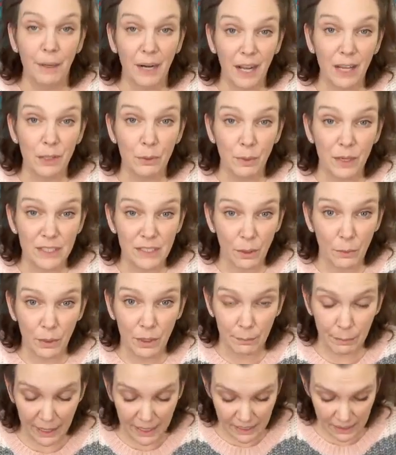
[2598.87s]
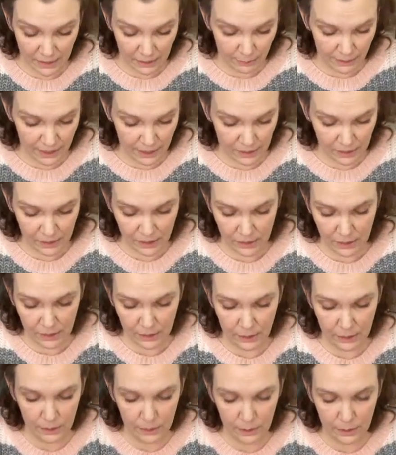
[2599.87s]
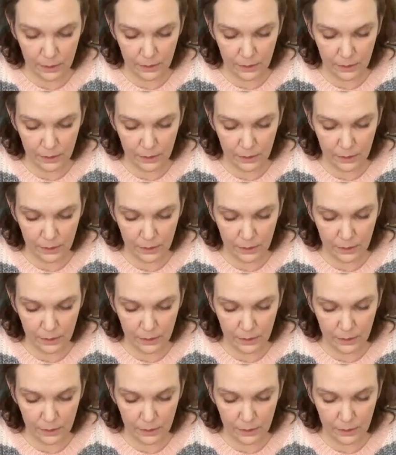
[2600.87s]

But otherwise, I would have painted beads.